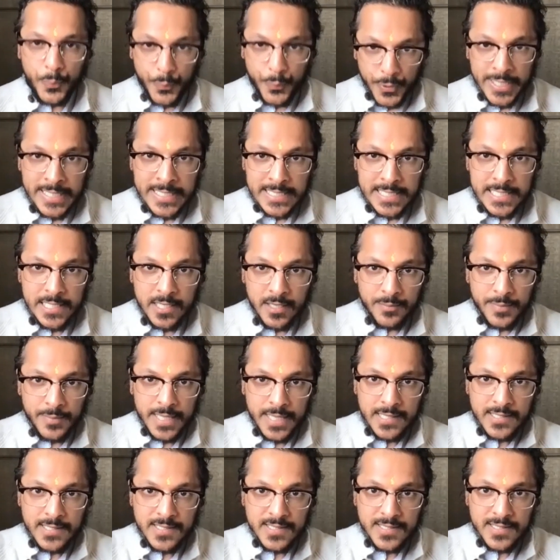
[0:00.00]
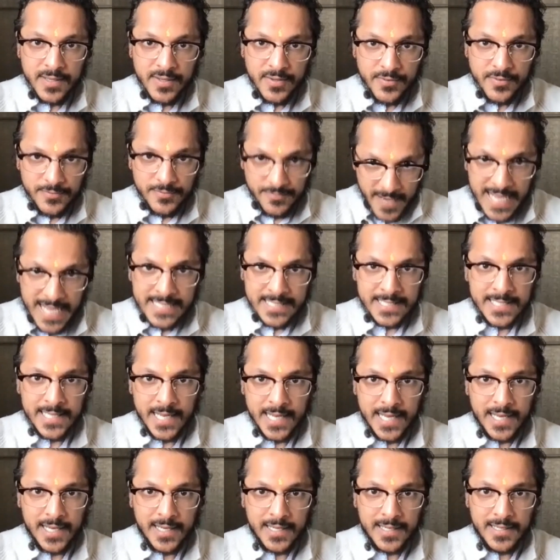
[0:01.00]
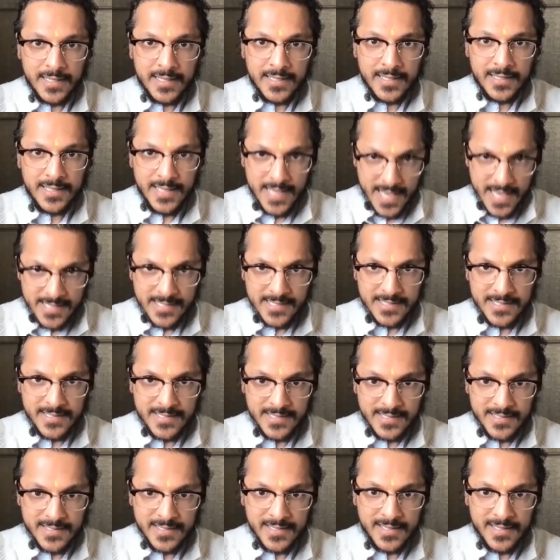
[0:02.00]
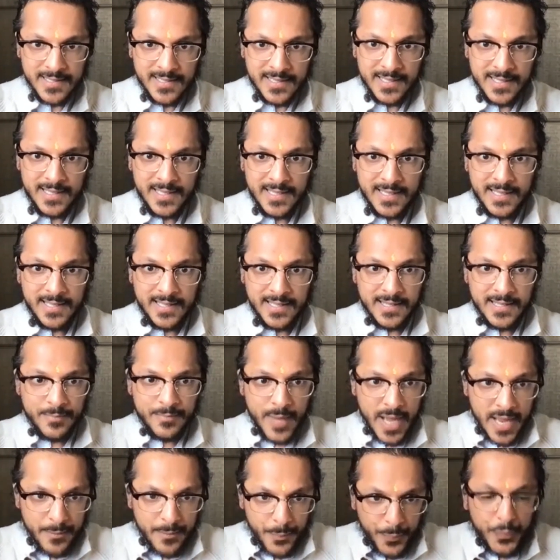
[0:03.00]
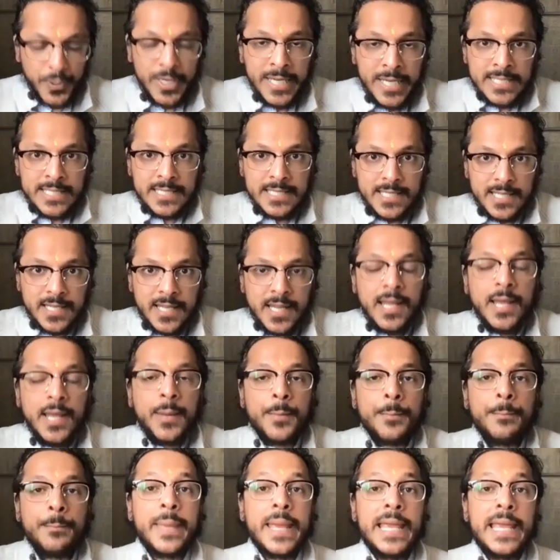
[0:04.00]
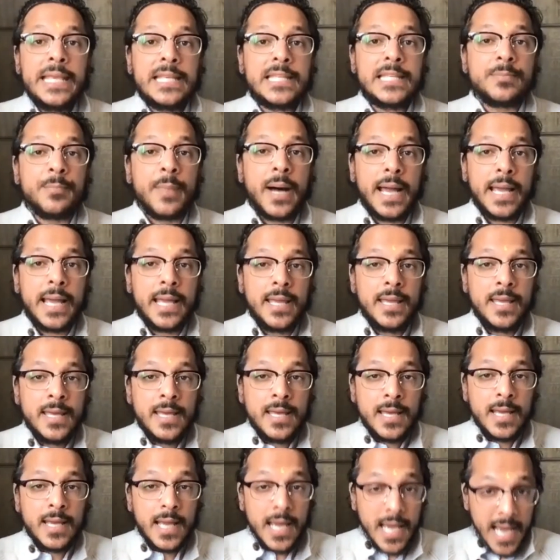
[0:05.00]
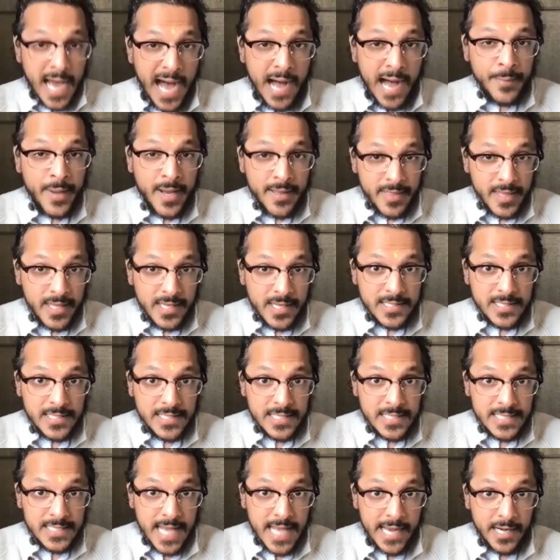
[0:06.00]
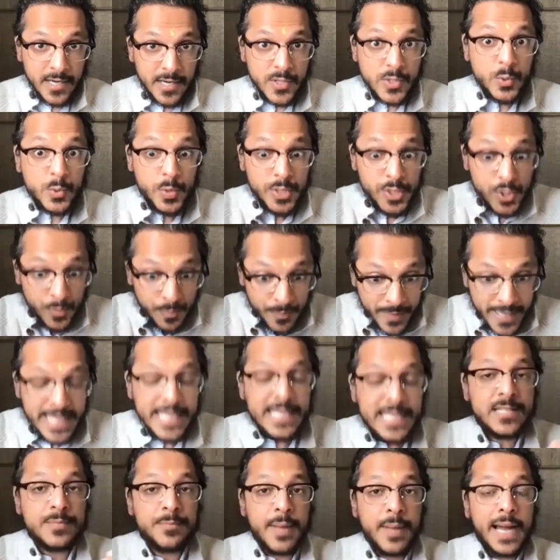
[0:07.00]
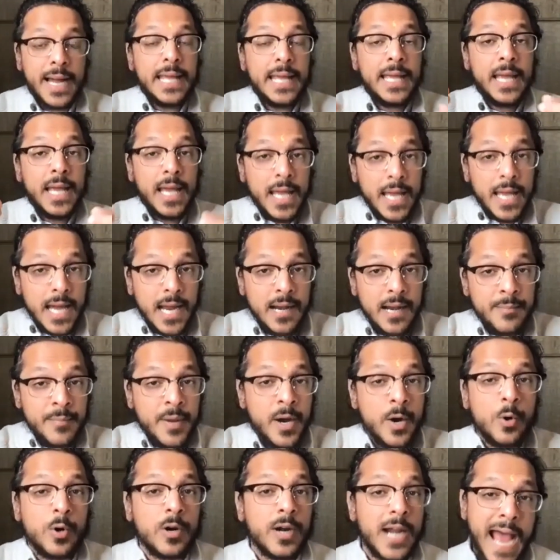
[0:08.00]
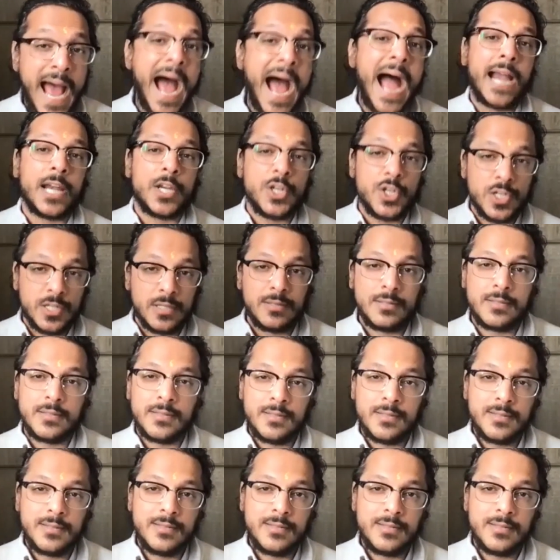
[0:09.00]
Print here means vasana, yes? My print makes my kama, that is desires, which makes my karma or actions.